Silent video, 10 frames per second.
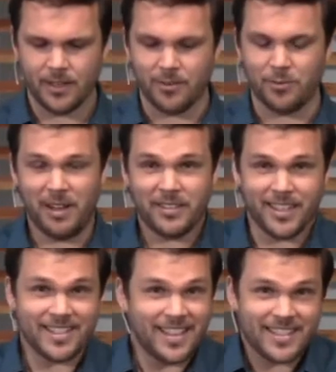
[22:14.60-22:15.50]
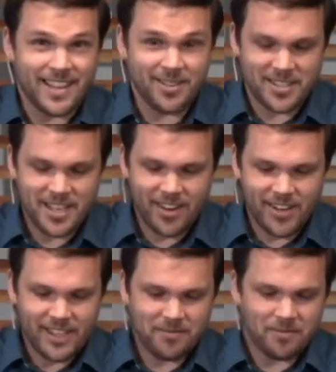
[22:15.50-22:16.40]
Well, doesn't that sound
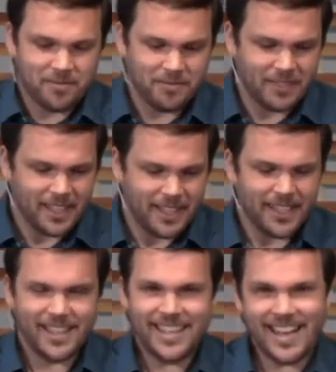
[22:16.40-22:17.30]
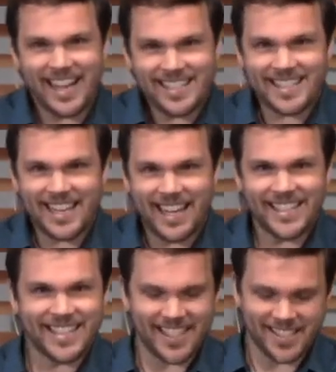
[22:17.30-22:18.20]
scary? In hindsight,
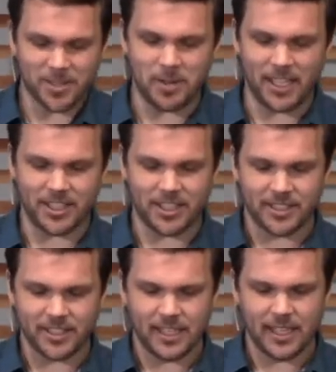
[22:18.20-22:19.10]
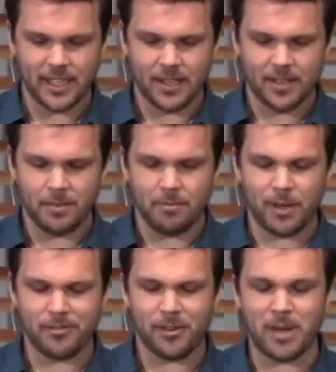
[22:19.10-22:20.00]
not so much.
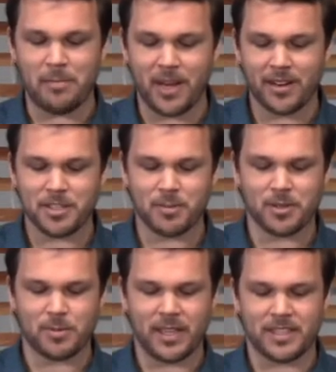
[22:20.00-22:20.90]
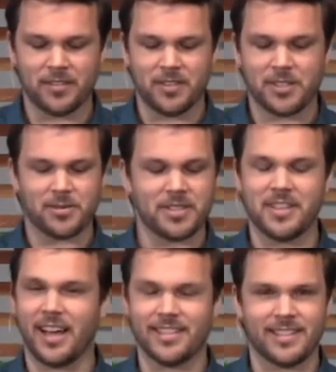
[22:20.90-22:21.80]
But from my parents' perspective, this was
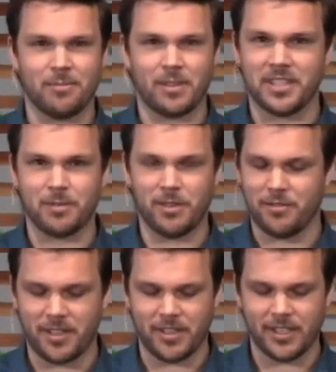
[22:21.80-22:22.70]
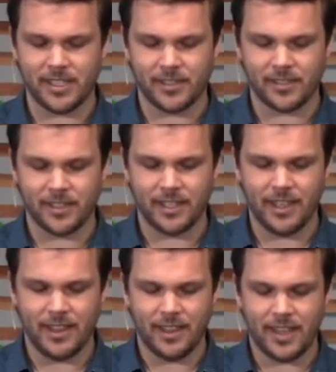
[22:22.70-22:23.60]
not something to be feared.
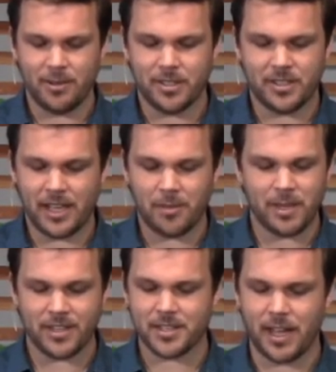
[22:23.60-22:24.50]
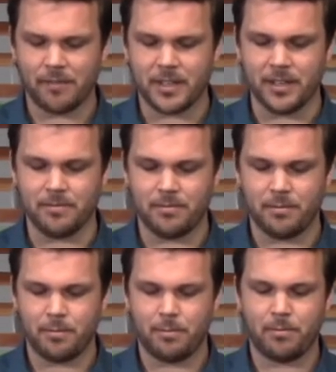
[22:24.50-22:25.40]
They would tell me this often,
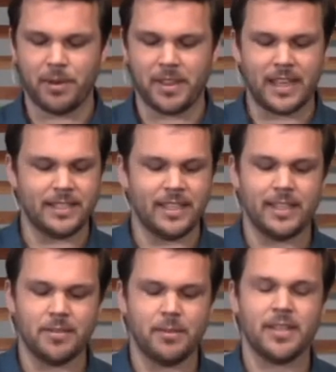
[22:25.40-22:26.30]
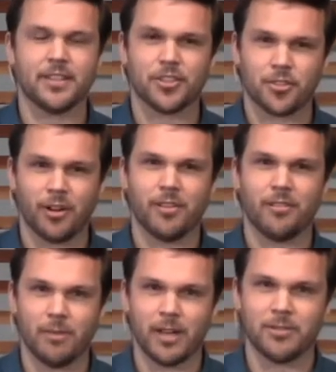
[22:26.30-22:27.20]
but that didn't mean the struggle
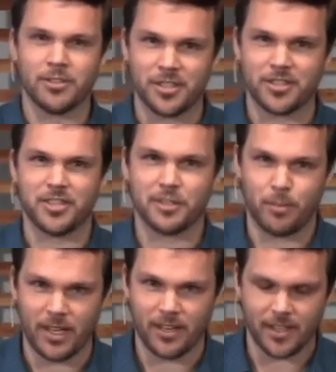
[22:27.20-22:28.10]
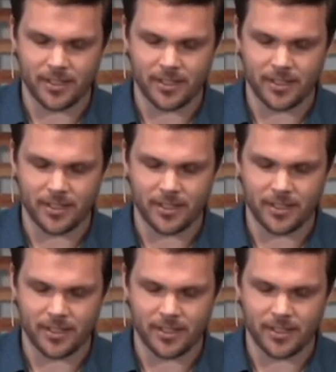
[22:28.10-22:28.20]
of mine would just disappear.